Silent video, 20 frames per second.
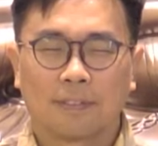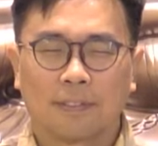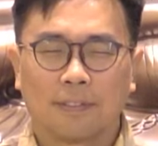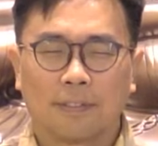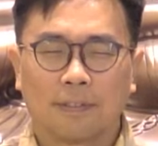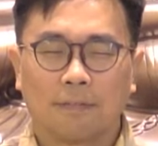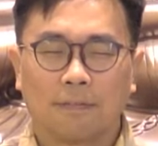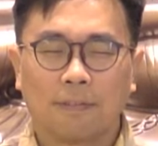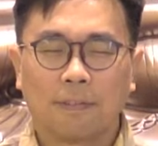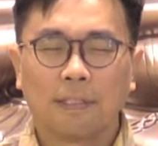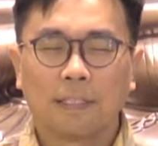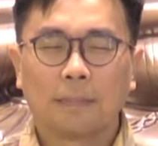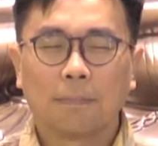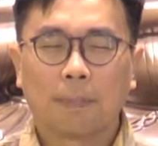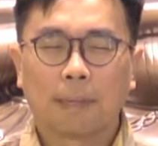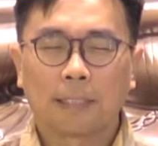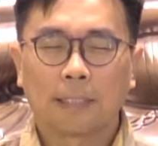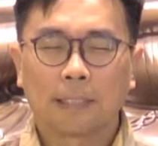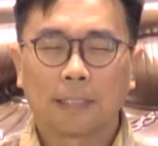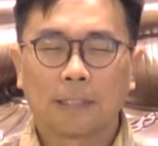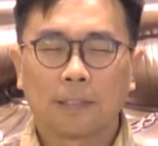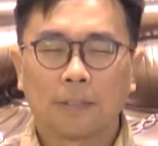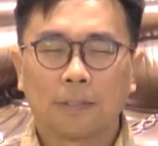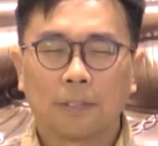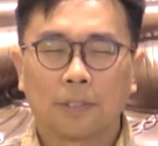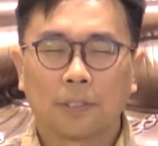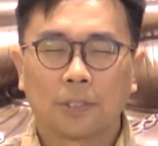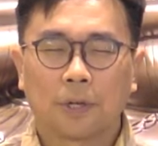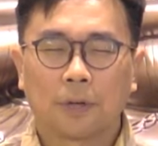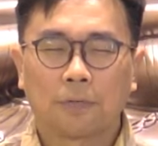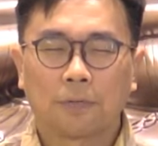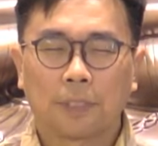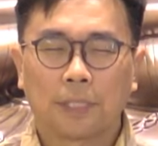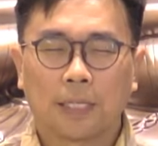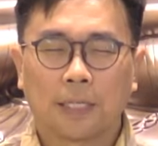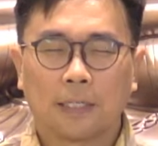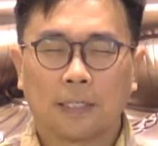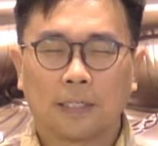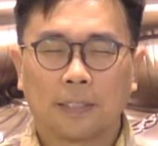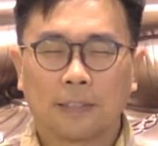Feel the muscles soft
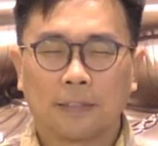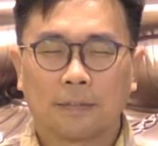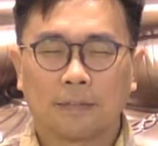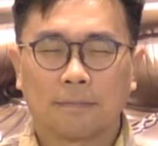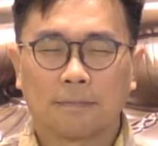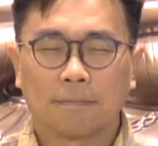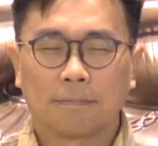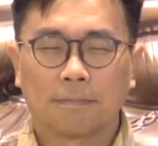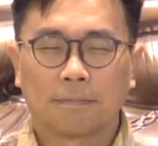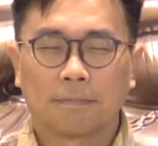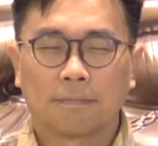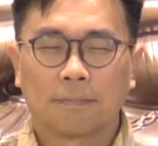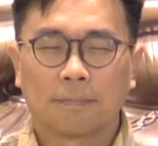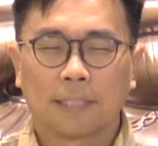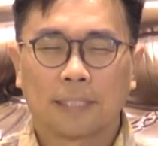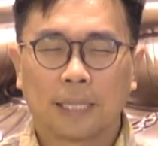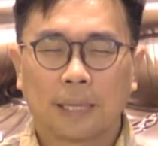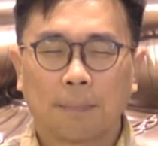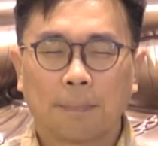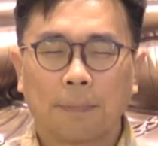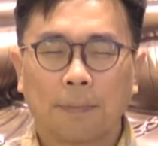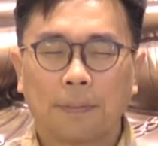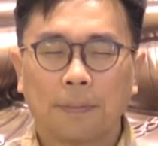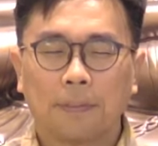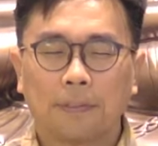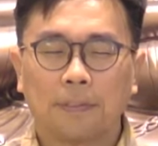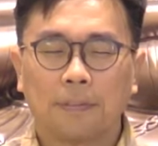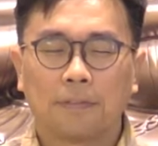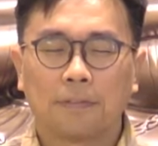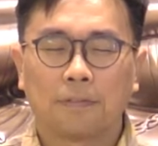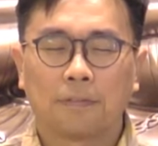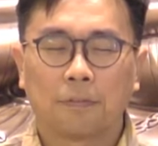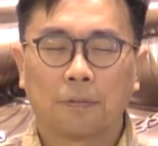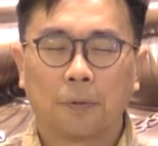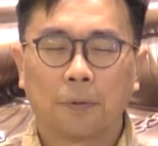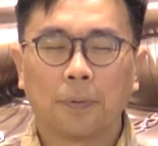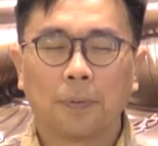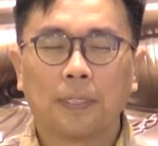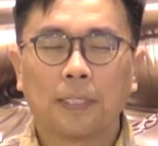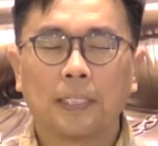and supple,
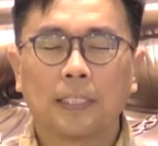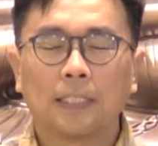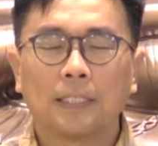flowing.